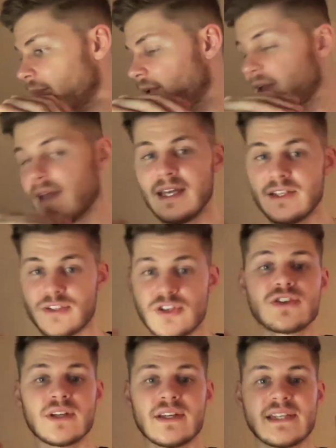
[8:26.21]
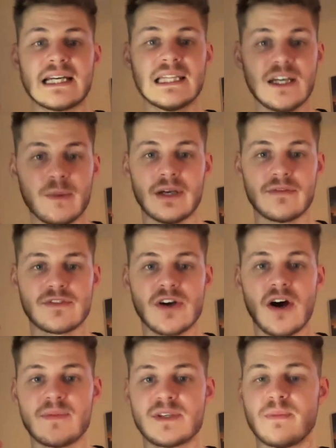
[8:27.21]
it's just going to take a little bit of
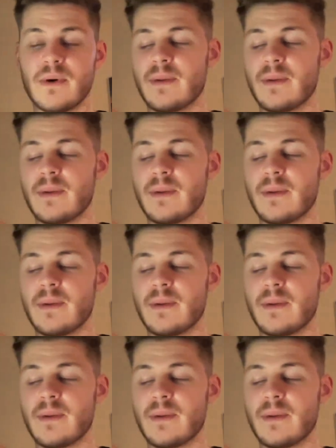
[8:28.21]
time to build